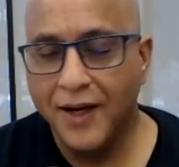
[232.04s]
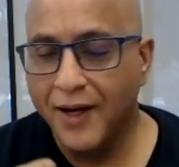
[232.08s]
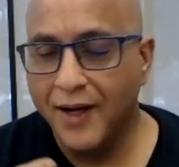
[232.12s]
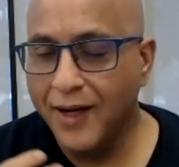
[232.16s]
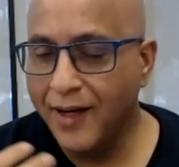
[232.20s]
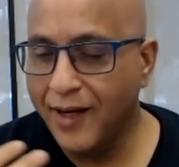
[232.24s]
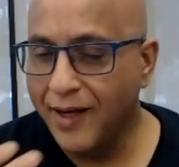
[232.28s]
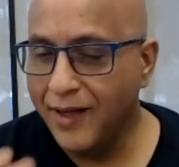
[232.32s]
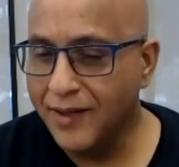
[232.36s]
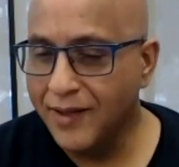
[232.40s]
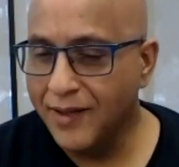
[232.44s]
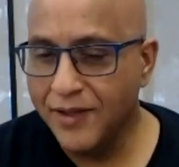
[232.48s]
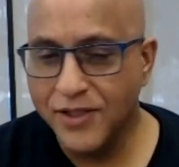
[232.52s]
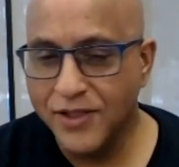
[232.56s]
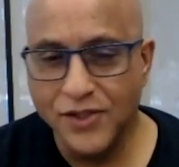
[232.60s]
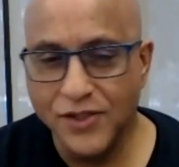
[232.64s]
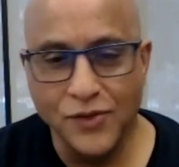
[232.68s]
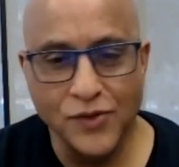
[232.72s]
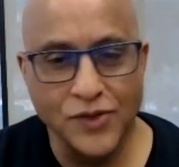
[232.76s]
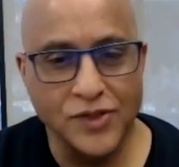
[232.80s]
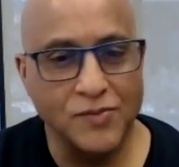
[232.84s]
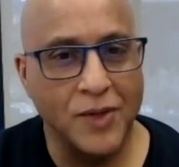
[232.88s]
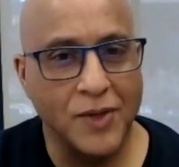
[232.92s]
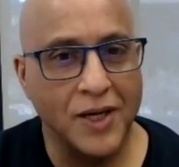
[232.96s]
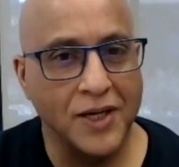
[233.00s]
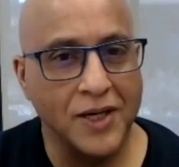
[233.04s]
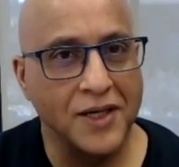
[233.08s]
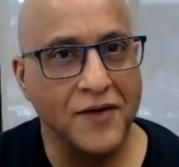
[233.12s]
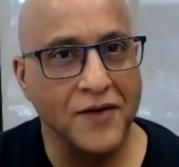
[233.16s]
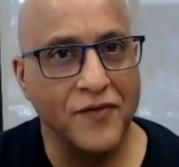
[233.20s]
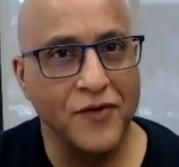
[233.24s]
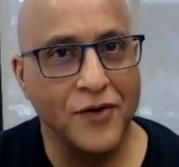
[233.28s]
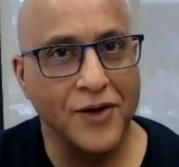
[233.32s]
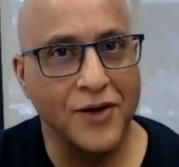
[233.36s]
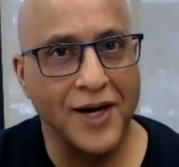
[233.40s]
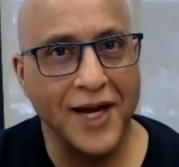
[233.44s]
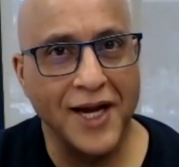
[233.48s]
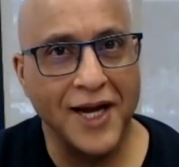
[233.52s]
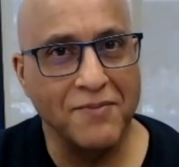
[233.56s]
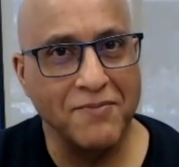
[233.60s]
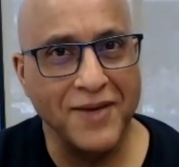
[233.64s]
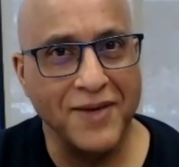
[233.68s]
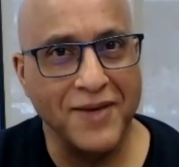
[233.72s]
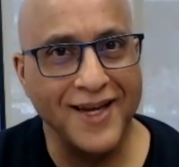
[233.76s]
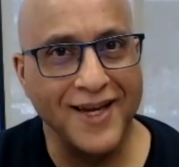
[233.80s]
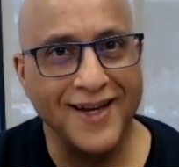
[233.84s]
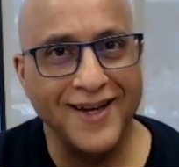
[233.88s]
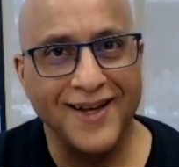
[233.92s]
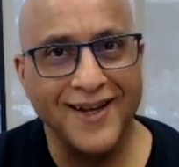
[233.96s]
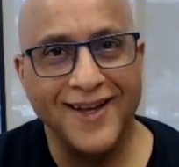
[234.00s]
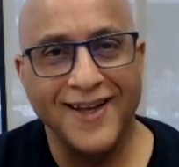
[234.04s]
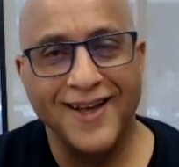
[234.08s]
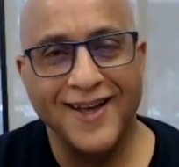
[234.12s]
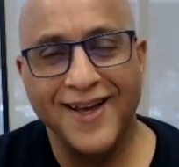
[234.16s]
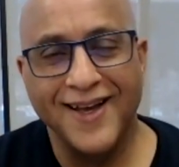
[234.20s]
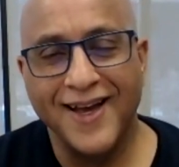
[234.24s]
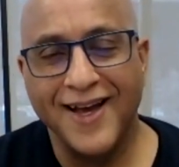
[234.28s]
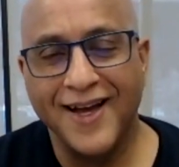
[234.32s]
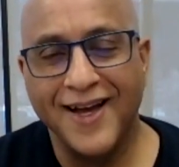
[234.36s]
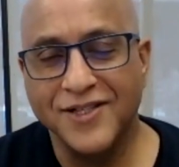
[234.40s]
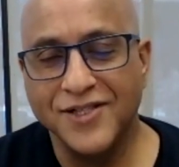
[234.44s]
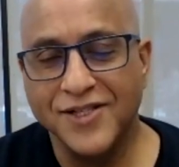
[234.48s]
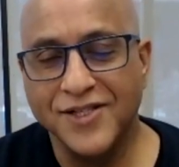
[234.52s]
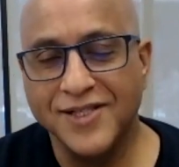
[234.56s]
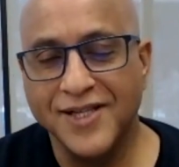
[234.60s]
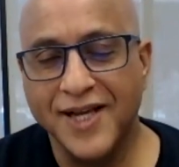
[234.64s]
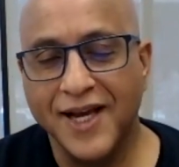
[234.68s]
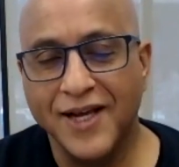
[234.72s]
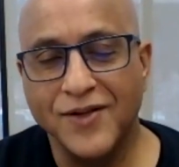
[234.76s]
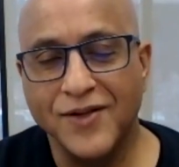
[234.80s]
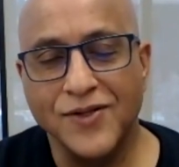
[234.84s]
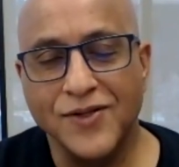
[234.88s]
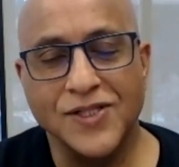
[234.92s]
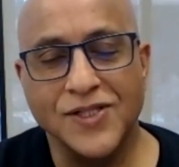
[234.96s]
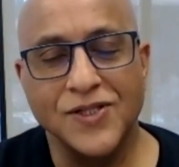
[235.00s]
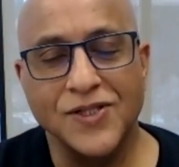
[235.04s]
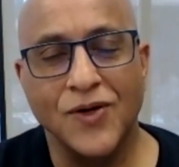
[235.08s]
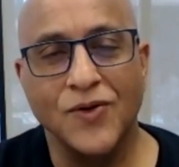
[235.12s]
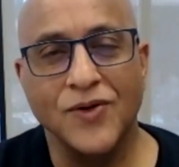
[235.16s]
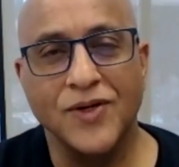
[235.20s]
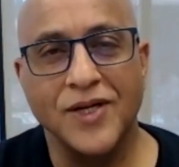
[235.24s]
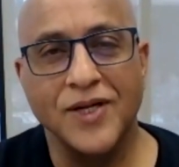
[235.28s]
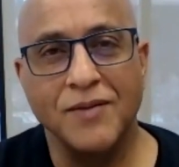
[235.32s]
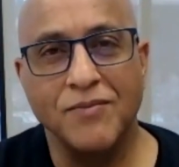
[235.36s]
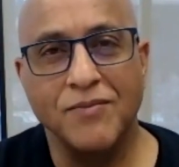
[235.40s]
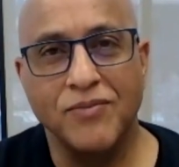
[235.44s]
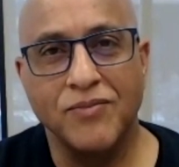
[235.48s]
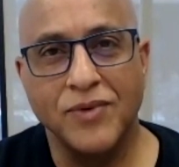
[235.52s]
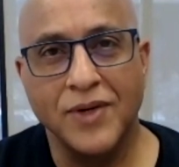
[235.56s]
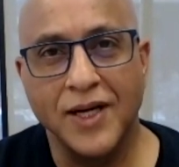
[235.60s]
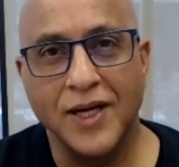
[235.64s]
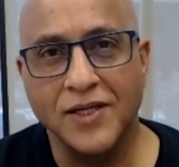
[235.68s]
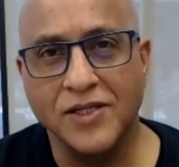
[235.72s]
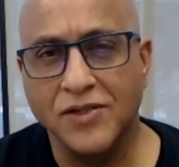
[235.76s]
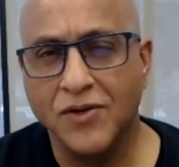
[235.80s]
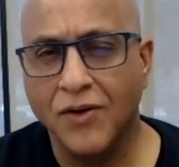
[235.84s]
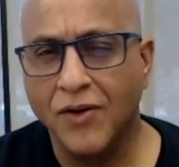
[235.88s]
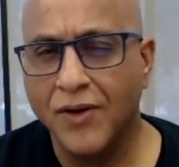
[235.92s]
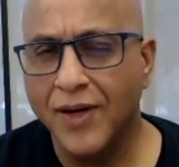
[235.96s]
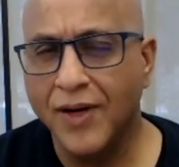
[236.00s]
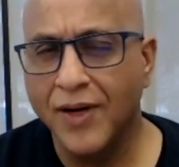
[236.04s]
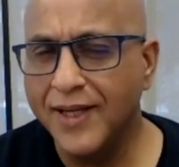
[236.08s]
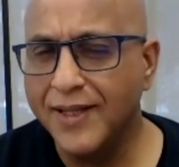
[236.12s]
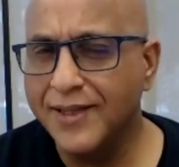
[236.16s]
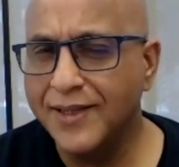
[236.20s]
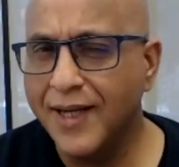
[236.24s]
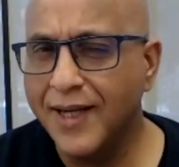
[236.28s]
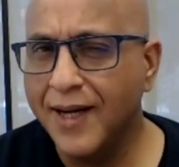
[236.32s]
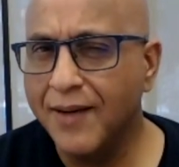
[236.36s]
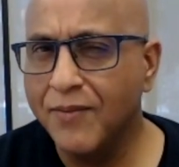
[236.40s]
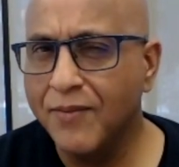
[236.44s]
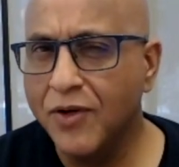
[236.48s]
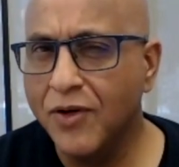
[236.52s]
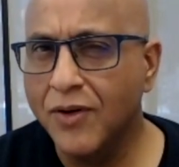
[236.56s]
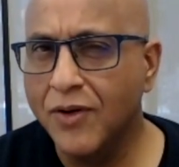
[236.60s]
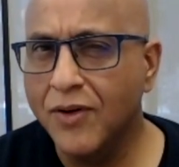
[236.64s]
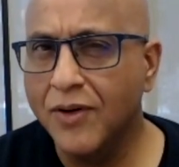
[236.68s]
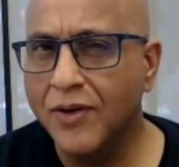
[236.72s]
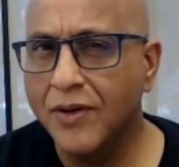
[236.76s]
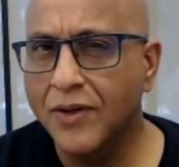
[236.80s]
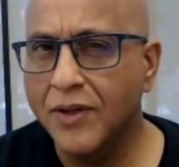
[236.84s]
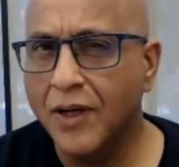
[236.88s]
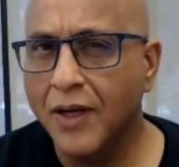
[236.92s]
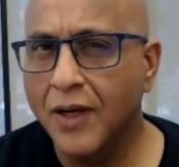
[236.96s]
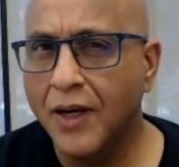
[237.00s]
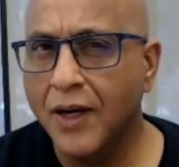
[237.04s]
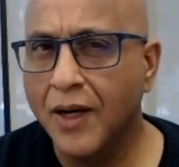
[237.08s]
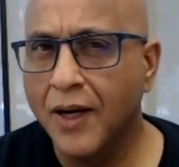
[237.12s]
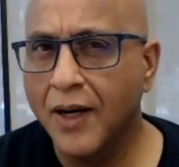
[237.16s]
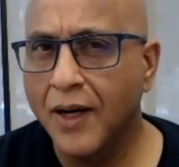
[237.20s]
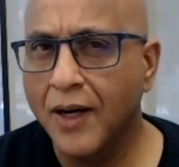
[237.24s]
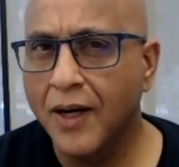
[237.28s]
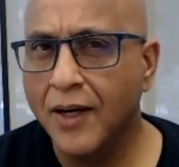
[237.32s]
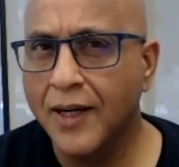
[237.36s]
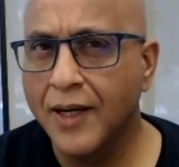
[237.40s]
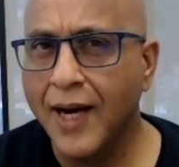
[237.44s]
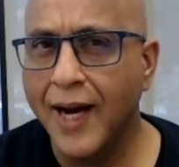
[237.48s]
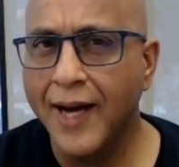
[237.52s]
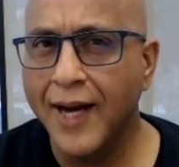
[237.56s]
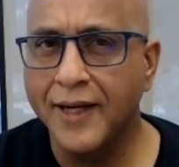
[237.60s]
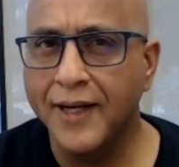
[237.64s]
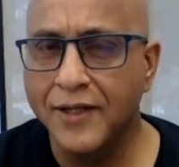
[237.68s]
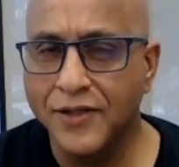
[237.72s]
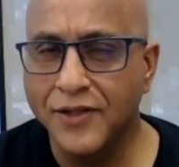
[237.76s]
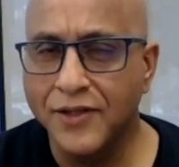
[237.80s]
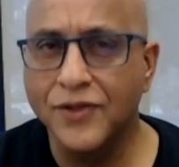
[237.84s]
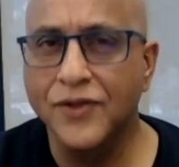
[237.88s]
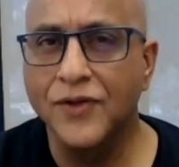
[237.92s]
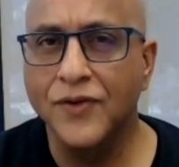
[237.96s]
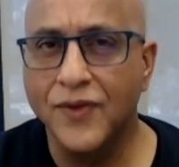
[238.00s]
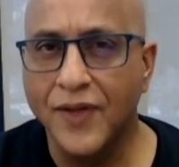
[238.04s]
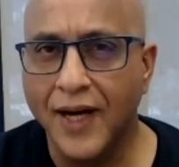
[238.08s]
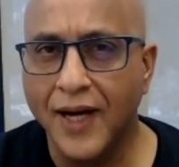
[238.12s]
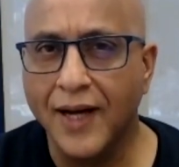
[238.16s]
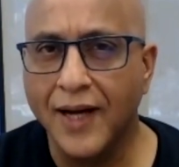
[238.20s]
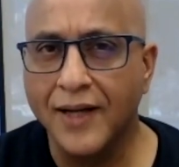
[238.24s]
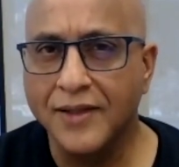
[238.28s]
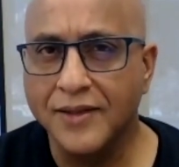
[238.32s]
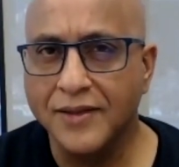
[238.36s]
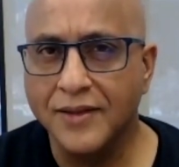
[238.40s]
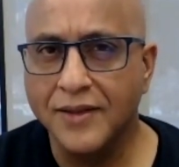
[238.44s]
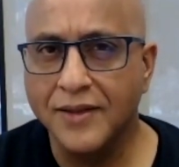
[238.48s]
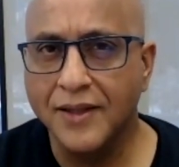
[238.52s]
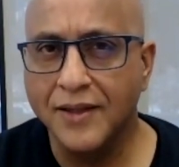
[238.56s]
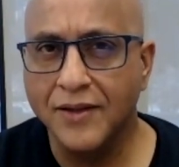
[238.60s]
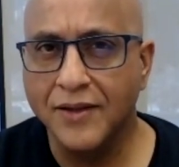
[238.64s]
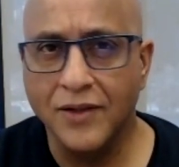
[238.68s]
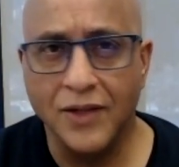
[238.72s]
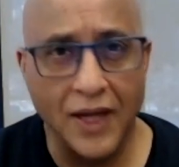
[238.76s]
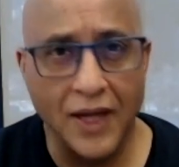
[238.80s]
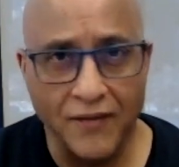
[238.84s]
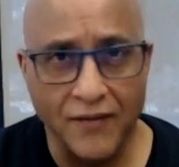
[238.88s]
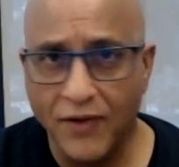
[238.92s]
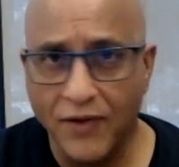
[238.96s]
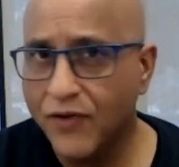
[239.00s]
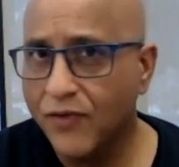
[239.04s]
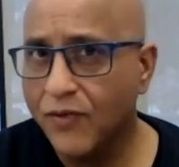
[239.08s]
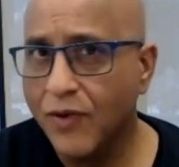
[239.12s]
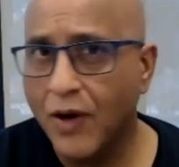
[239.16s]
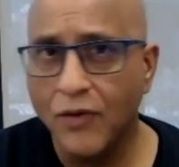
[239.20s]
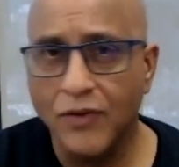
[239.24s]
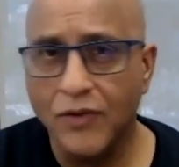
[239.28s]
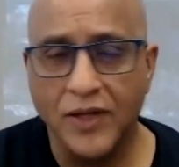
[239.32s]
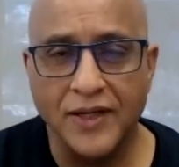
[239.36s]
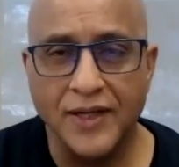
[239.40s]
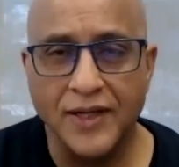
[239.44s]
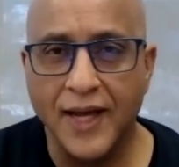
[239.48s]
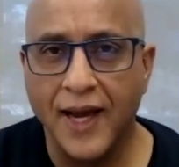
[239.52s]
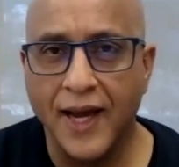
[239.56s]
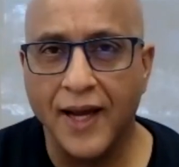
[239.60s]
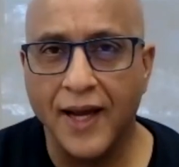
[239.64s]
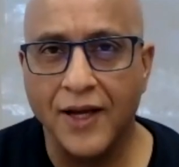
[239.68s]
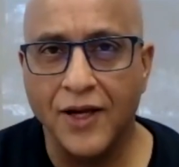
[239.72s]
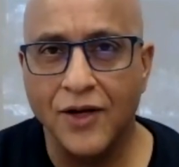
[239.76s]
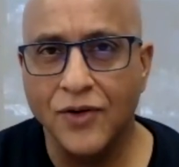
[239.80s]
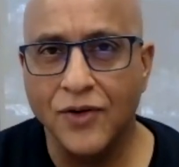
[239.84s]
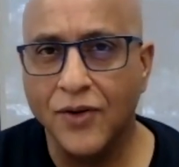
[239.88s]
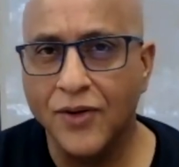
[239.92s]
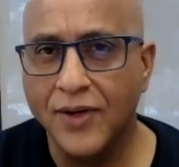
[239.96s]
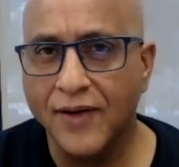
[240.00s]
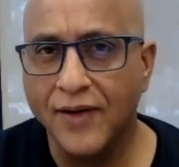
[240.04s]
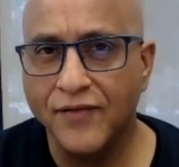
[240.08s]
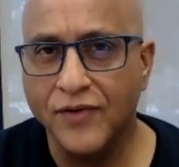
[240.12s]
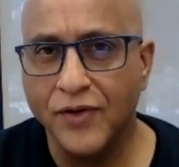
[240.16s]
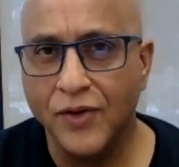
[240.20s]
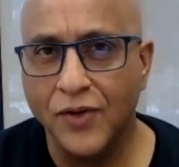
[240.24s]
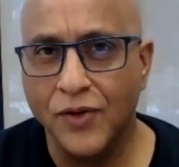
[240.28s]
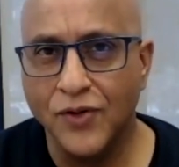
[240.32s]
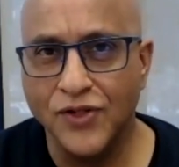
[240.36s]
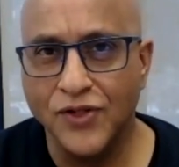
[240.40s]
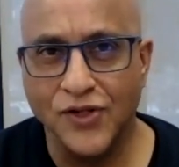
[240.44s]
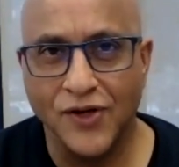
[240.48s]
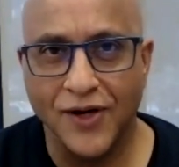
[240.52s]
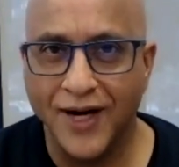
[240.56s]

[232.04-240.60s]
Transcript: hit the snooze button if you're like me, and just take the slow, deep breaths. Or anytime you're guided to do that, even throughout the day, you don't have to close your